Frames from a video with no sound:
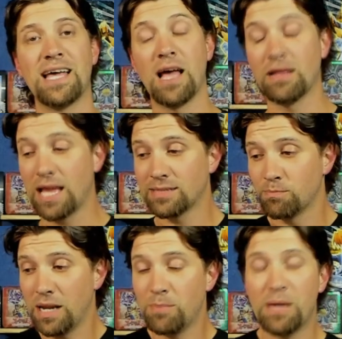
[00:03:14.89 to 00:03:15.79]
as
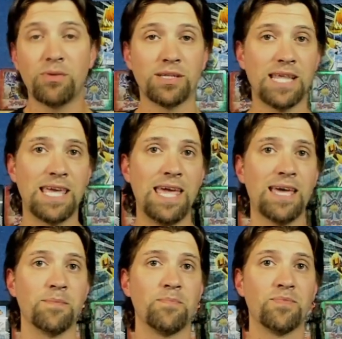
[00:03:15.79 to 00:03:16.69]
many people as they
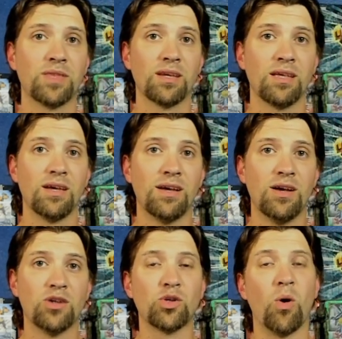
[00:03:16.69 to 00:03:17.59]
can.
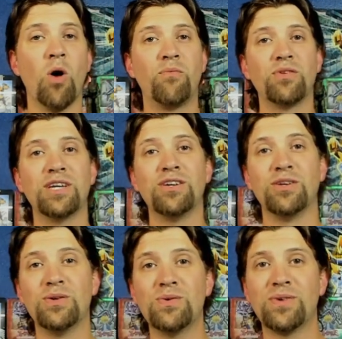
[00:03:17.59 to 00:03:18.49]
So hopefully
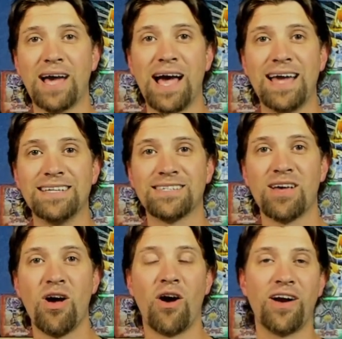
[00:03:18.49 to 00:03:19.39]
you guys
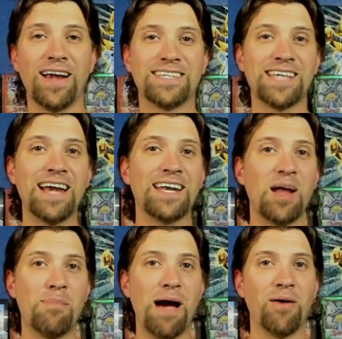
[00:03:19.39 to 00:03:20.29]
are excited
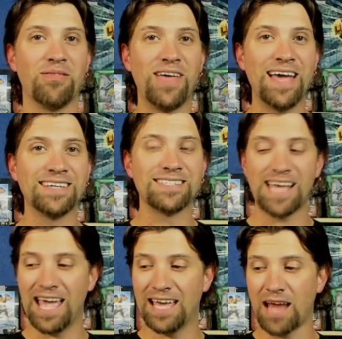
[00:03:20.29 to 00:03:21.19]
about this,
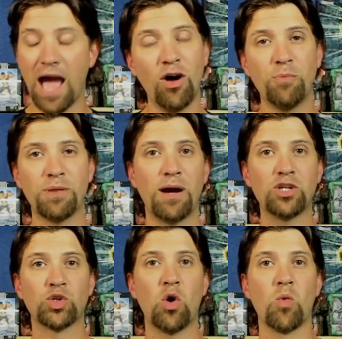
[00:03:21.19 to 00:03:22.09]
and I hope that
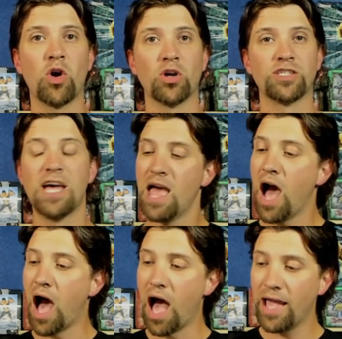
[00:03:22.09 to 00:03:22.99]
my troll worked.
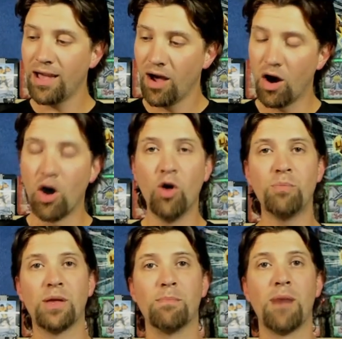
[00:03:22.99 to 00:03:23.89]
I
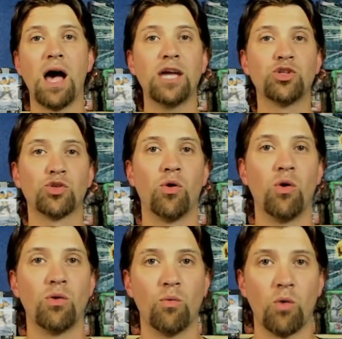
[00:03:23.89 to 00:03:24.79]
hope that my
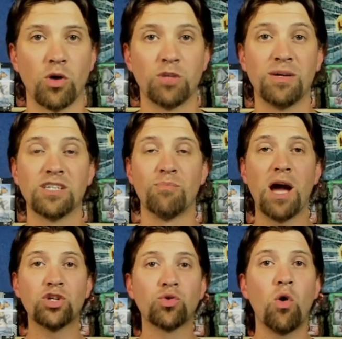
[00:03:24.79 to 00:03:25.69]
troll worked, because if
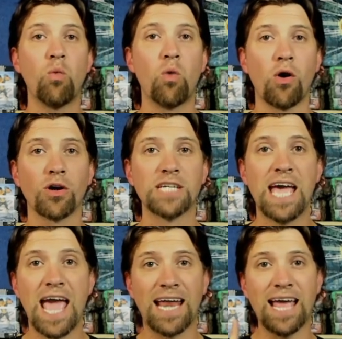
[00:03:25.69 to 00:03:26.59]
my troll worked
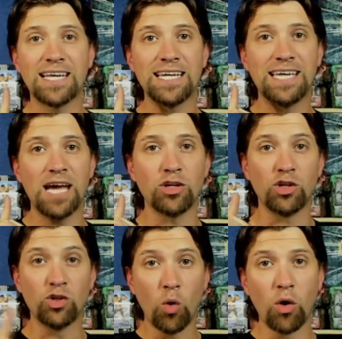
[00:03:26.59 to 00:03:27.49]
and I can get
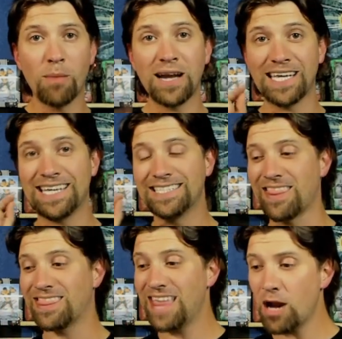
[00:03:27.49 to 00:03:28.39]
your money
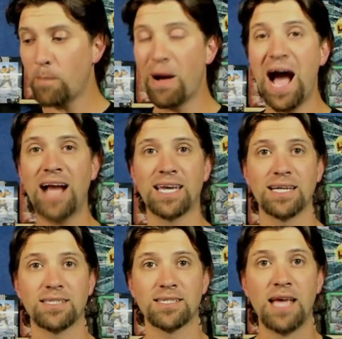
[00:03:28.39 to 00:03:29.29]
into their
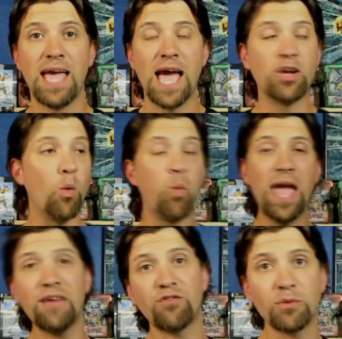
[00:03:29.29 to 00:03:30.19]
pockets and
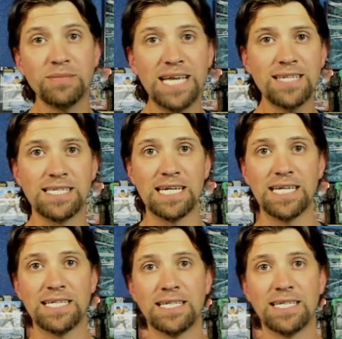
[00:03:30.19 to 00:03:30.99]
away from Disney,